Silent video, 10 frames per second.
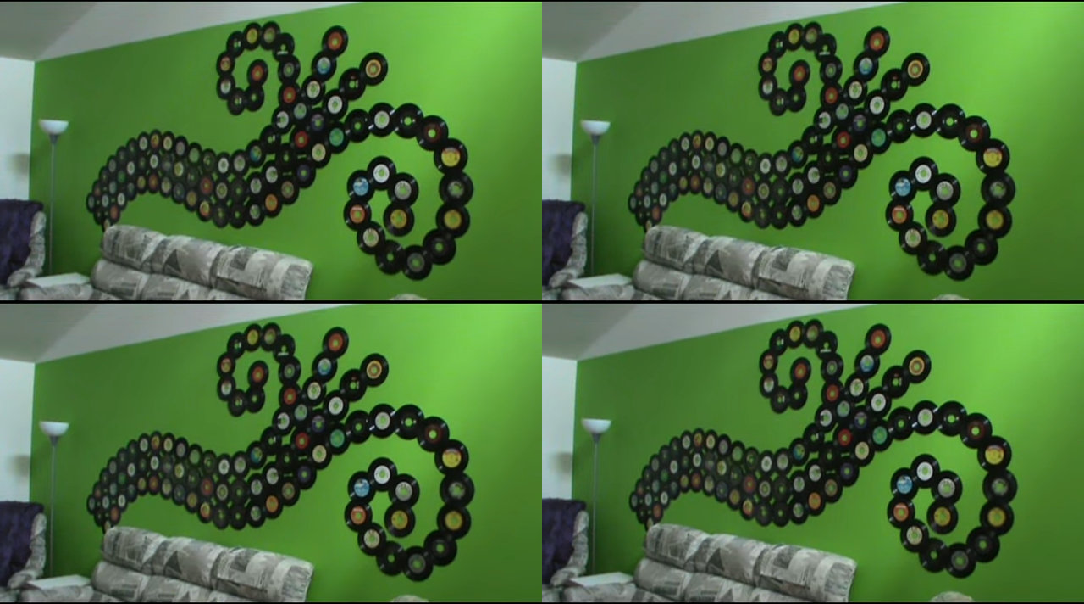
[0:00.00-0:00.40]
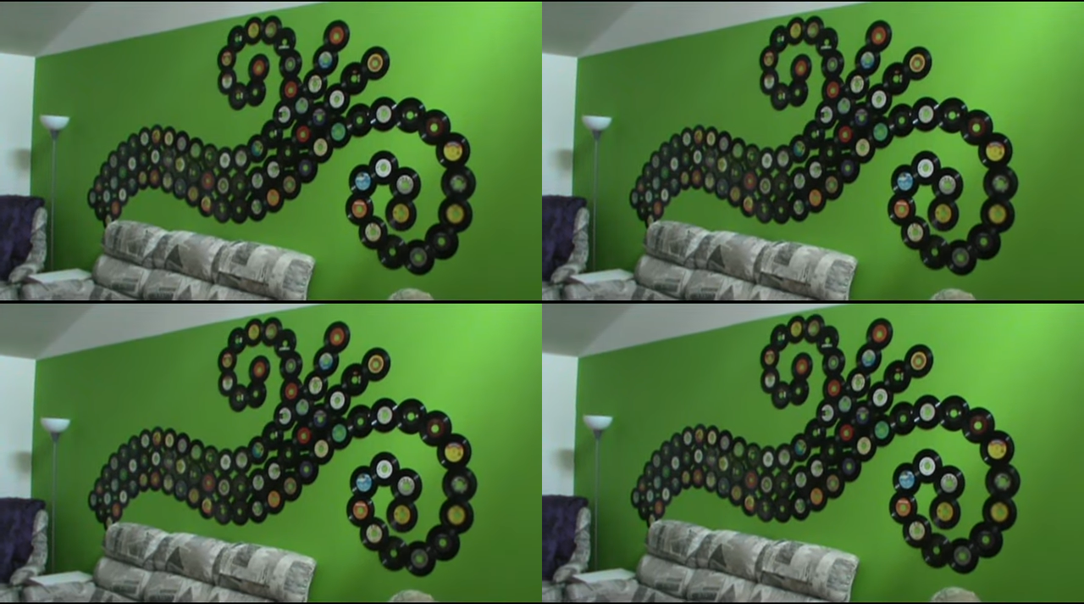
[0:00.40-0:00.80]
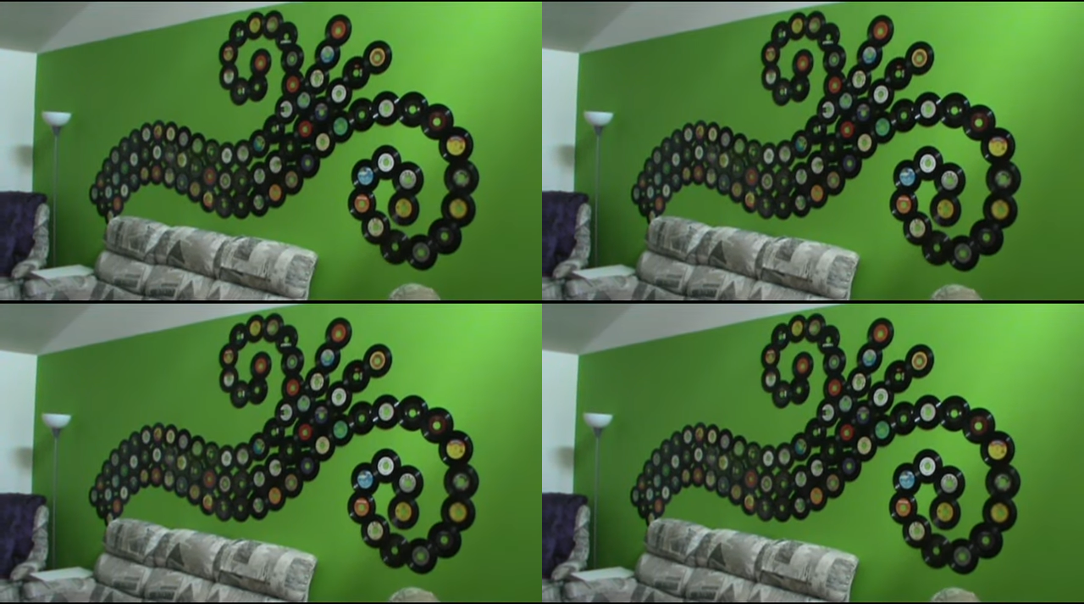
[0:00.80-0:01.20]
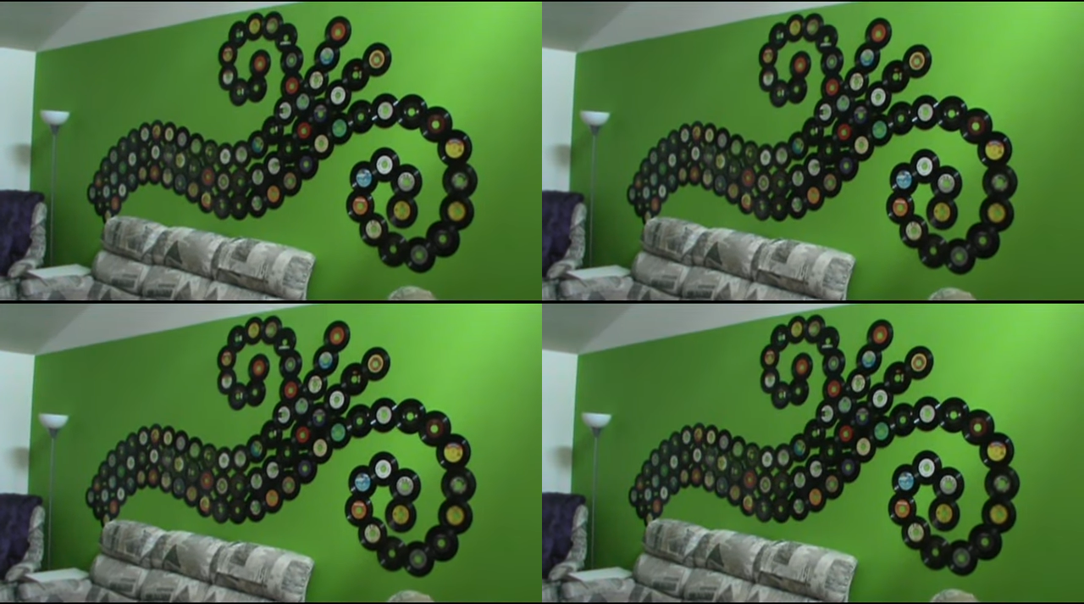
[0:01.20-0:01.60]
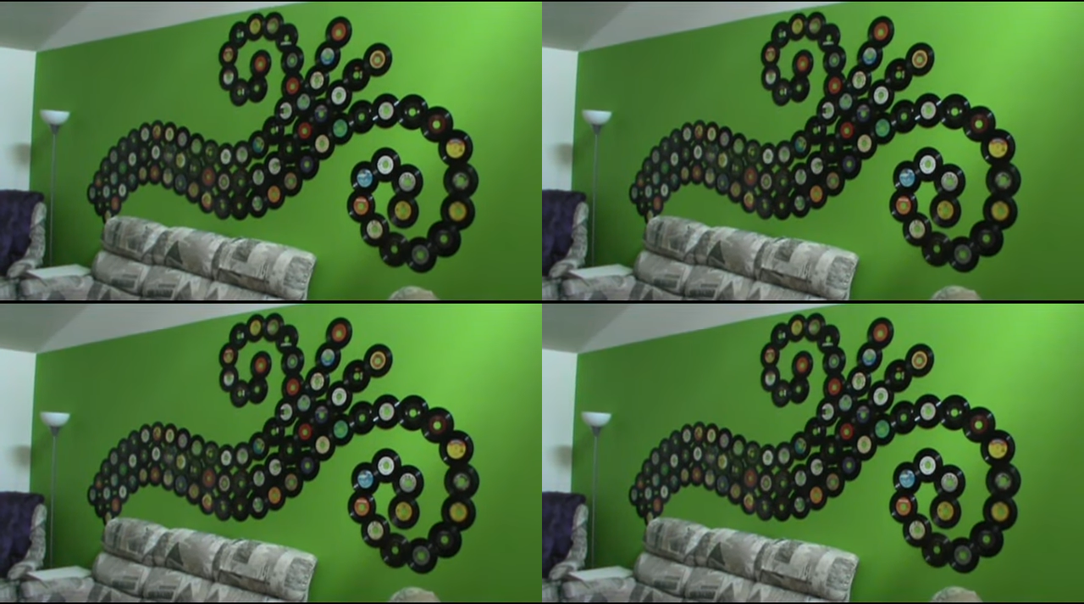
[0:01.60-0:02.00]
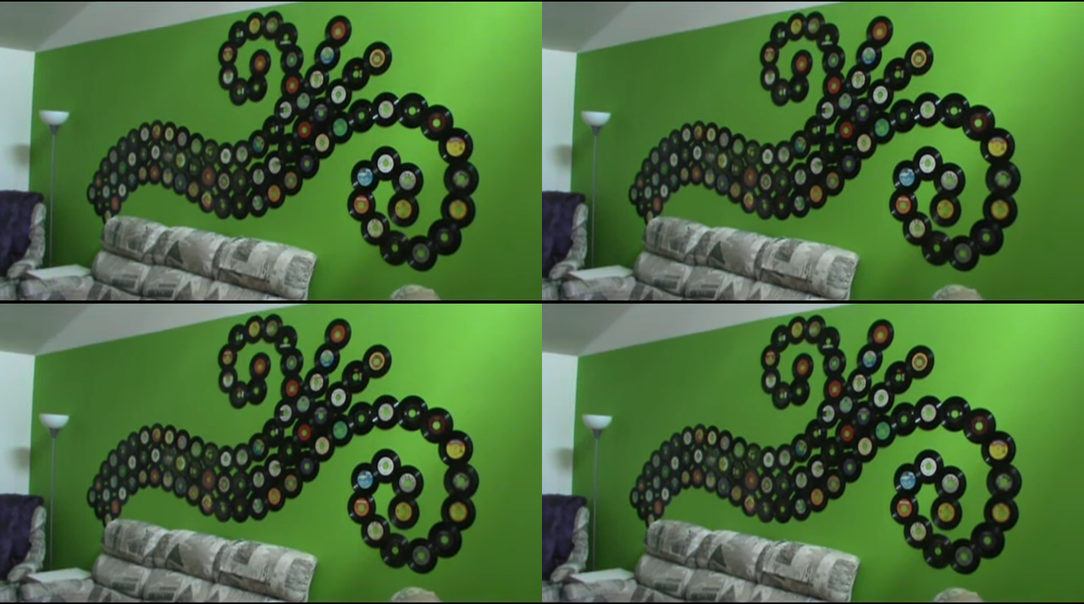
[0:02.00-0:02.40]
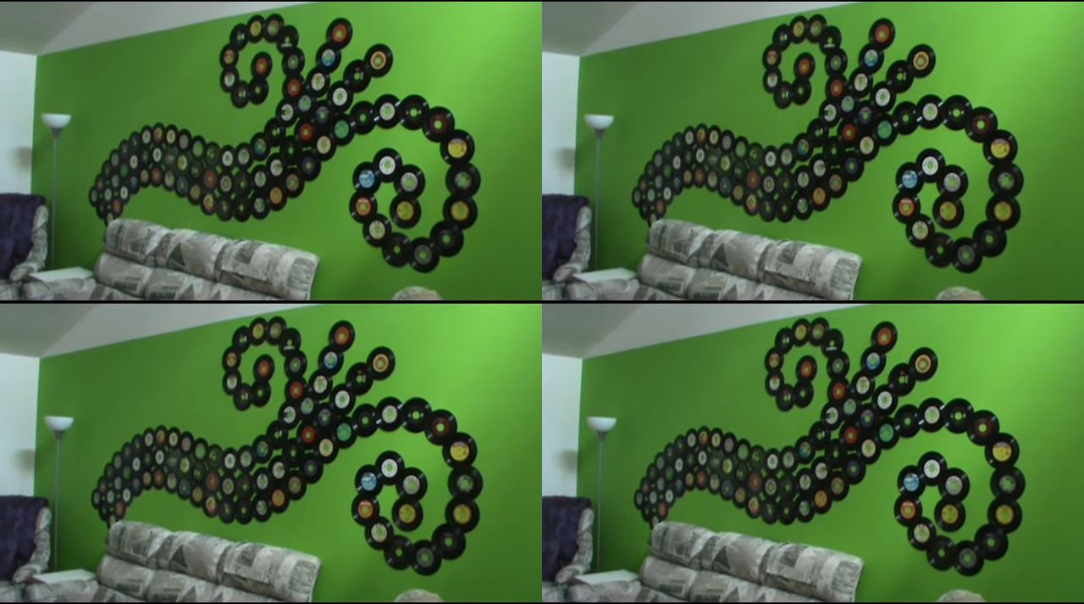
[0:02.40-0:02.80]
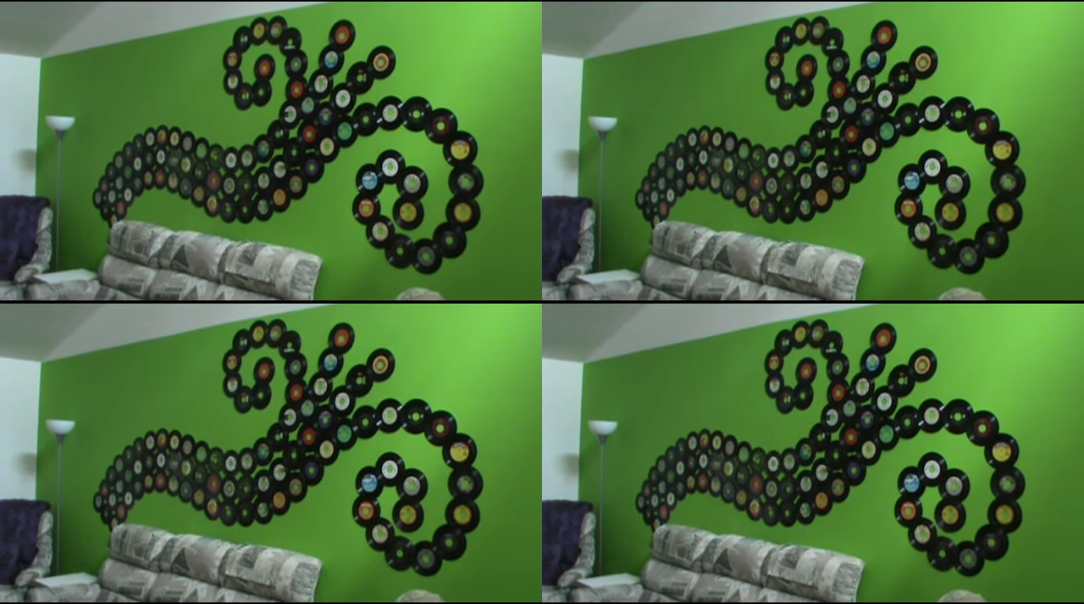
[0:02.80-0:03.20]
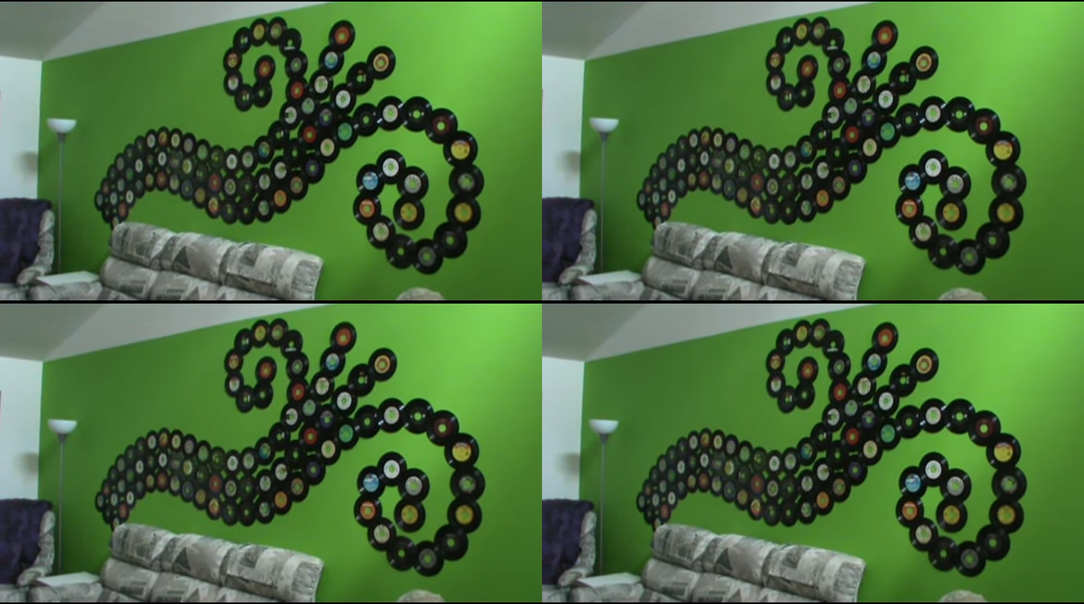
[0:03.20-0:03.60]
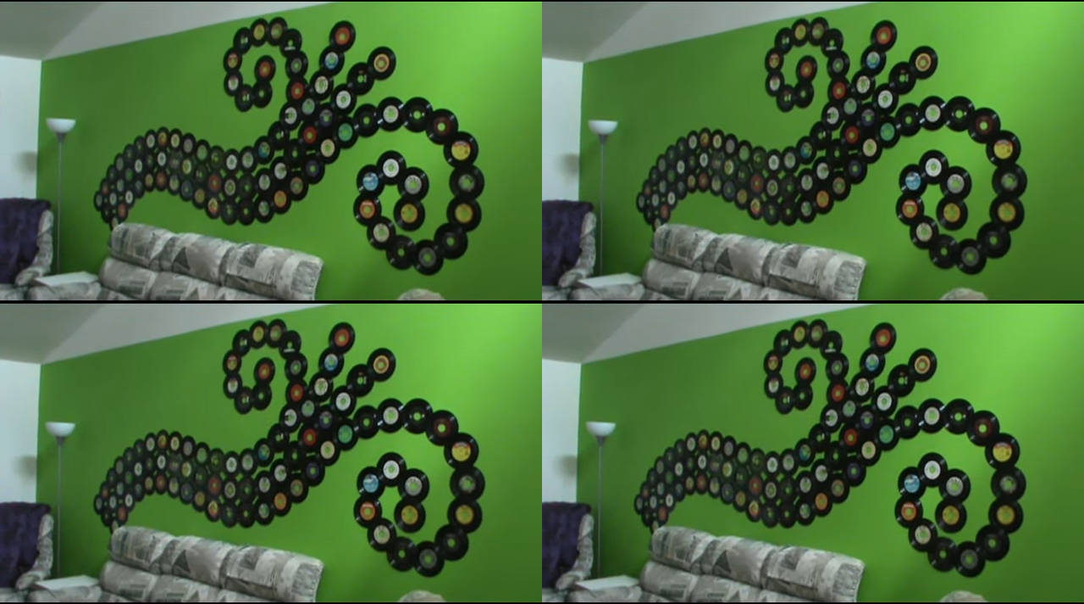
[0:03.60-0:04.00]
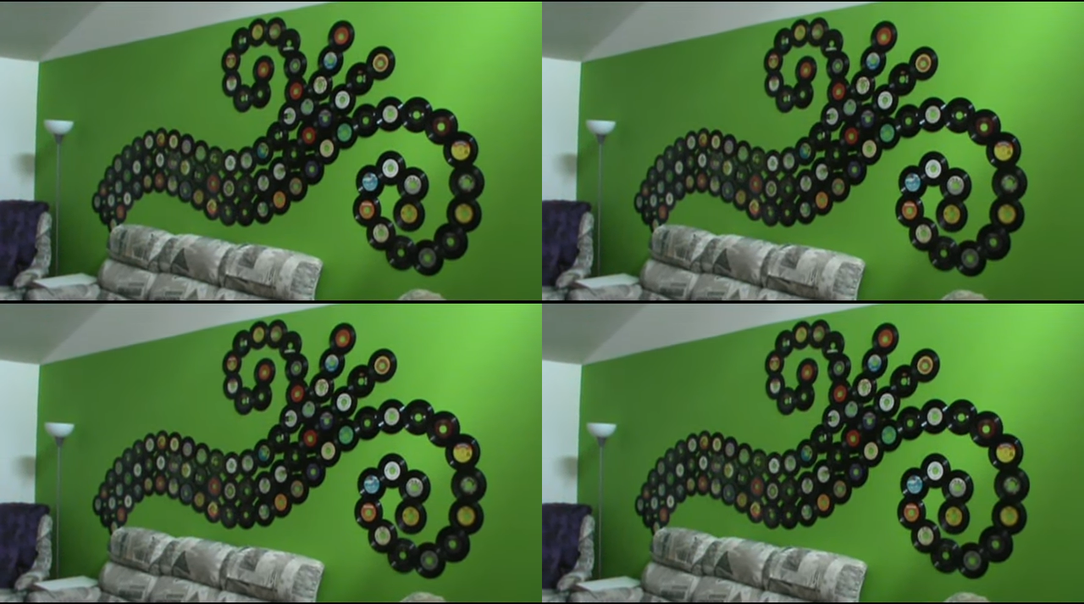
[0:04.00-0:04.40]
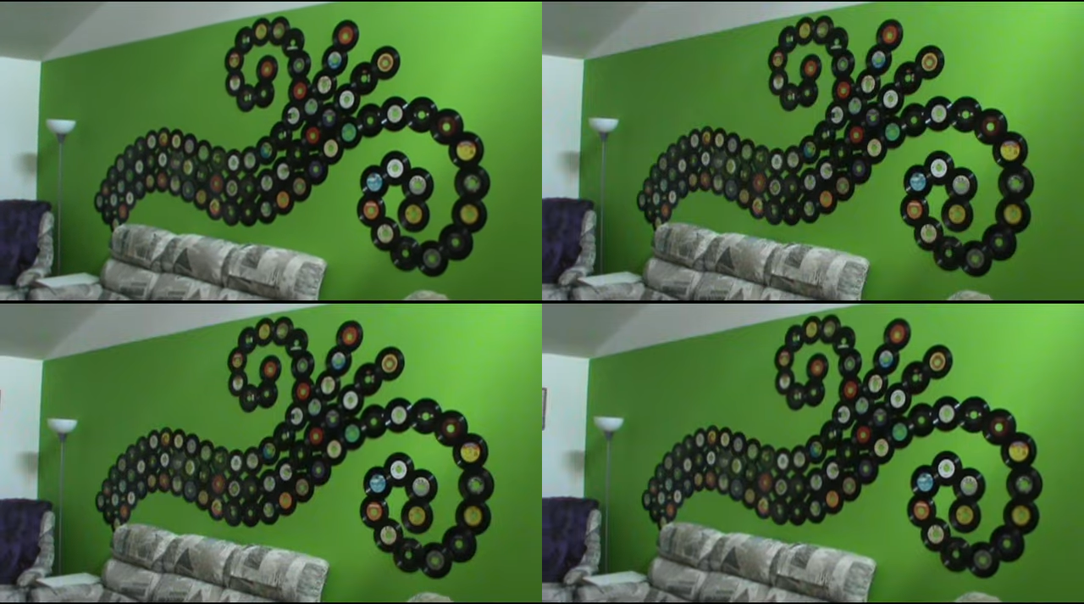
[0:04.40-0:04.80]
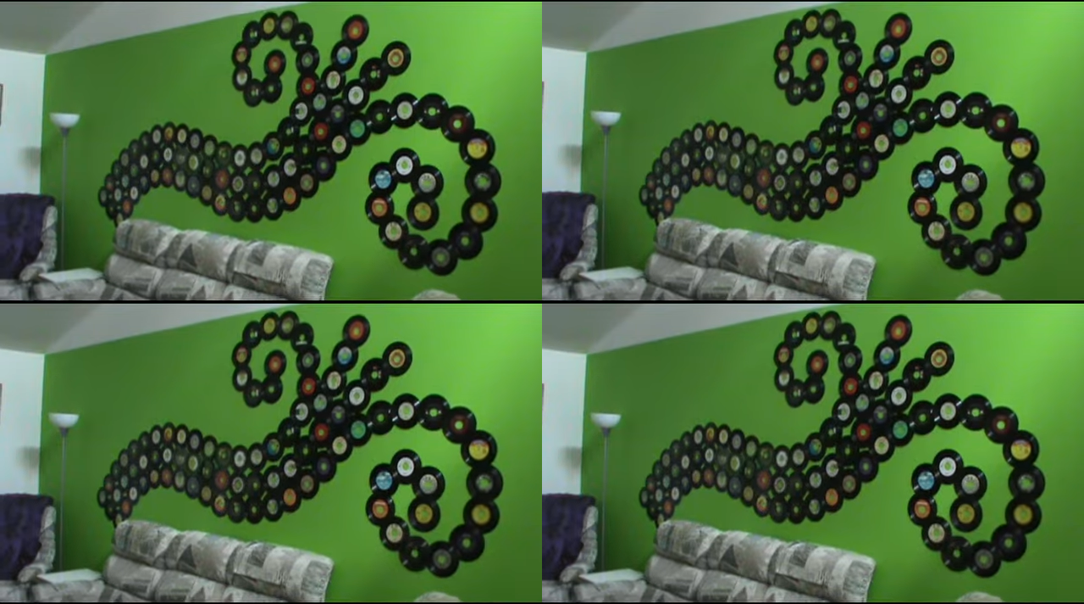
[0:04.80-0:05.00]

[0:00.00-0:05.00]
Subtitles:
Nobody's mouth can be seen.